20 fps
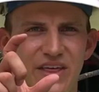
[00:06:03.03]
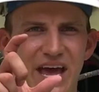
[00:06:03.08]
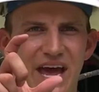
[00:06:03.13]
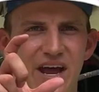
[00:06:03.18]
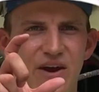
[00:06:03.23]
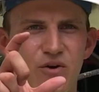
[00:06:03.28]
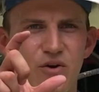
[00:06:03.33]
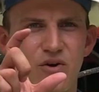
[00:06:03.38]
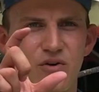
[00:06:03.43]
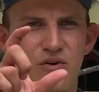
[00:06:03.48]

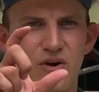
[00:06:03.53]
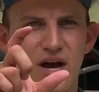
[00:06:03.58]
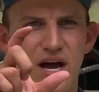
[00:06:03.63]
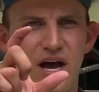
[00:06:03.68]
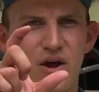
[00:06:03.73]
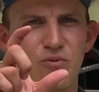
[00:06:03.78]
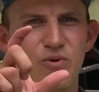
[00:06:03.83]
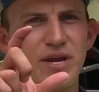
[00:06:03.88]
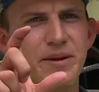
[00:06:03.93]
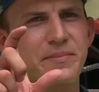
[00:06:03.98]
that
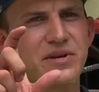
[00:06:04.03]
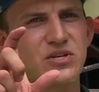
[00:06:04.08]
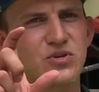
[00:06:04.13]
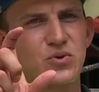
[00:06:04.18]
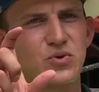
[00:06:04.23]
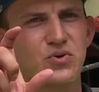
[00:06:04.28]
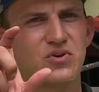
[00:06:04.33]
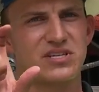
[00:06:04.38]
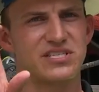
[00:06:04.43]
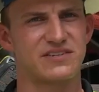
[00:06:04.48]
reaming
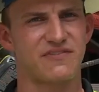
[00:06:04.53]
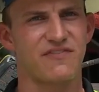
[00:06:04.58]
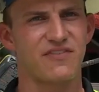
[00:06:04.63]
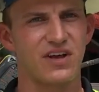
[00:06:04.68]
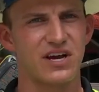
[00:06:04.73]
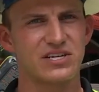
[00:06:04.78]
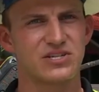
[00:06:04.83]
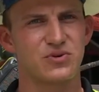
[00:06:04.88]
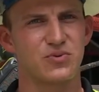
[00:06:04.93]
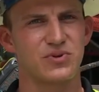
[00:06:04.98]
tool is
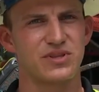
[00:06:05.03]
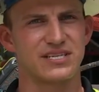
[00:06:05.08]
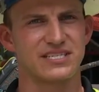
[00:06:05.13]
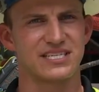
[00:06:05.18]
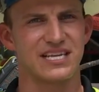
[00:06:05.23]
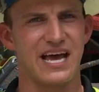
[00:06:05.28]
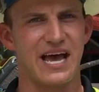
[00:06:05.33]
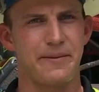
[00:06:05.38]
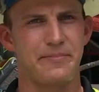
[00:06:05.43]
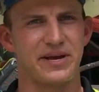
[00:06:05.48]
flush with the
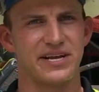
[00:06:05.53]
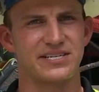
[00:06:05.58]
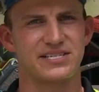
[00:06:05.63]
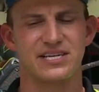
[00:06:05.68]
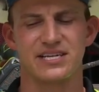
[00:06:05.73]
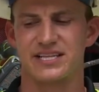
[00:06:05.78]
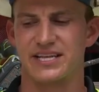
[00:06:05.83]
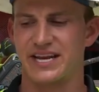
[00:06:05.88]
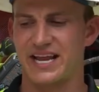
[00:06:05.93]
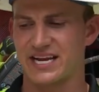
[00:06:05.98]
slab edge.
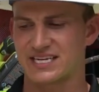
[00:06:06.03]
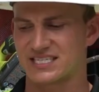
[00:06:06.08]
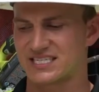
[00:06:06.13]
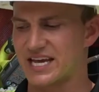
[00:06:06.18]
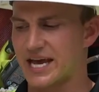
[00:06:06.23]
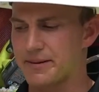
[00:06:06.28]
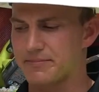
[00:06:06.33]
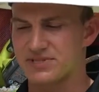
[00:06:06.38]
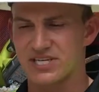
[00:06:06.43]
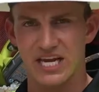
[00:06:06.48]
The next
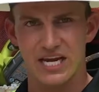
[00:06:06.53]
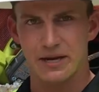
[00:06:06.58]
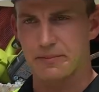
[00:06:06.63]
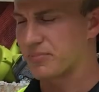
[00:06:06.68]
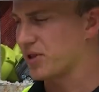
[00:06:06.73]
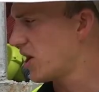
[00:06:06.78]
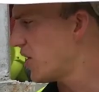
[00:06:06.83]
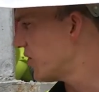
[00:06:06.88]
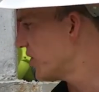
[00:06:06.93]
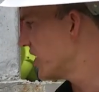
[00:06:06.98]
step, take a
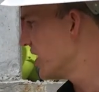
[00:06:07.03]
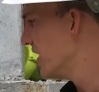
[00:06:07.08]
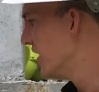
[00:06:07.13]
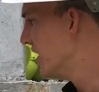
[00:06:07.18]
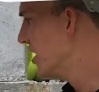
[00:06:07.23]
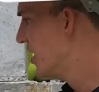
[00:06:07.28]
blower,